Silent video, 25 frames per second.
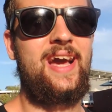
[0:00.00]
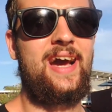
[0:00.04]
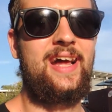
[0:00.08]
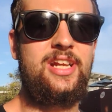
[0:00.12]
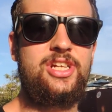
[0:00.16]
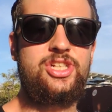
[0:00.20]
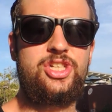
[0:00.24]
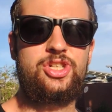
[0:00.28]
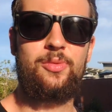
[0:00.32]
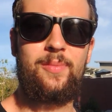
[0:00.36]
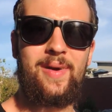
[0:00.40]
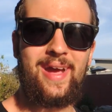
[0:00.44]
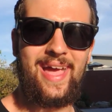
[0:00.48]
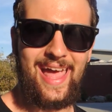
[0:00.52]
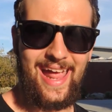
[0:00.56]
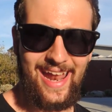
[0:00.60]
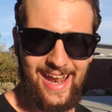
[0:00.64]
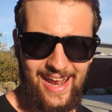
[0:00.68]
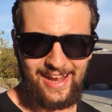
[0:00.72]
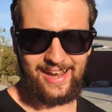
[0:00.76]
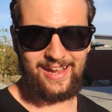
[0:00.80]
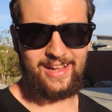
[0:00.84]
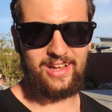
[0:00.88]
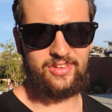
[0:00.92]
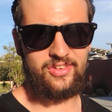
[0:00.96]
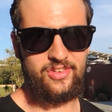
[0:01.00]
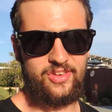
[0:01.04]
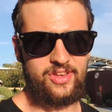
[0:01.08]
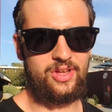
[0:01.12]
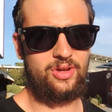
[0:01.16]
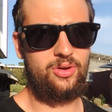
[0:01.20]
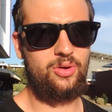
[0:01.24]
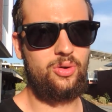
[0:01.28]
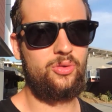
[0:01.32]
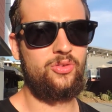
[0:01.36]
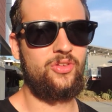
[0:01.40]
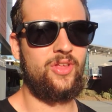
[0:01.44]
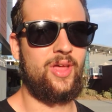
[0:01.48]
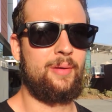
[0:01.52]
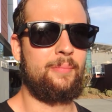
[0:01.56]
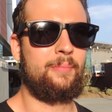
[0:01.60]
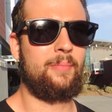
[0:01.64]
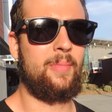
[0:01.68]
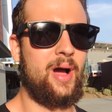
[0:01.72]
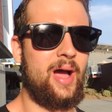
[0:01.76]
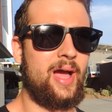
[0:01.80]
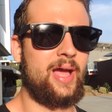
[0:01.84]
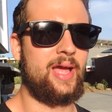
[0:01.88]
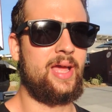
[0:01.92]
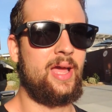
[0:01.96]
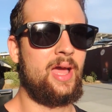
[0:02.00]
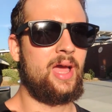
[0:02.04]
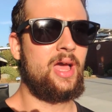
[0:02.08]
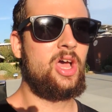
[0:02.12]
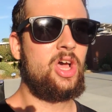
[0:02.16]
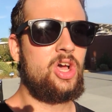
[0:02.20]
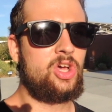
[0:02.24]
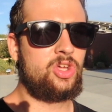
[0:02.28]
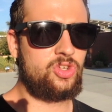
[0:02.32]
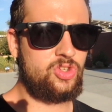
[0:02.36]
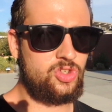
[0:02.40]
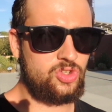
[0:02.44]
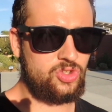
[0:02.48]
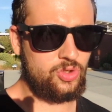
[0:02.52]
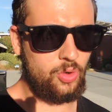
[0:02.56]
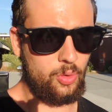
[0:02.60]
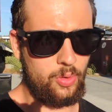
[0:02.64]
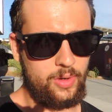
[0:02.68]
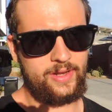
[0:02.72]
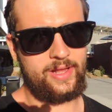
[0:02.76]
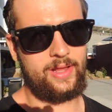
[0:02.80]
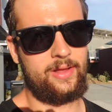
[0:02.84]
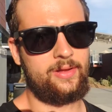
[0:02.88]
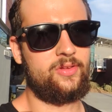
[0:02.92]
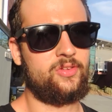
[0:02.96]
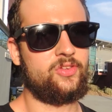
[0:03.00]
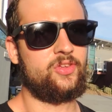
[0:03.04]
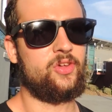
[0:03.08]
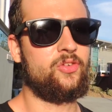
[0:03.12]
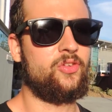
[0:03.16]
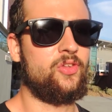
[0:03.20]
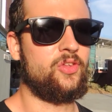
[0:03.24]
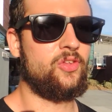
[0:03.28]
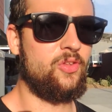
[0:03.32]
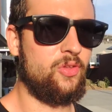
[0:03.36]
to kind of show my editing skills and my storytelling skills.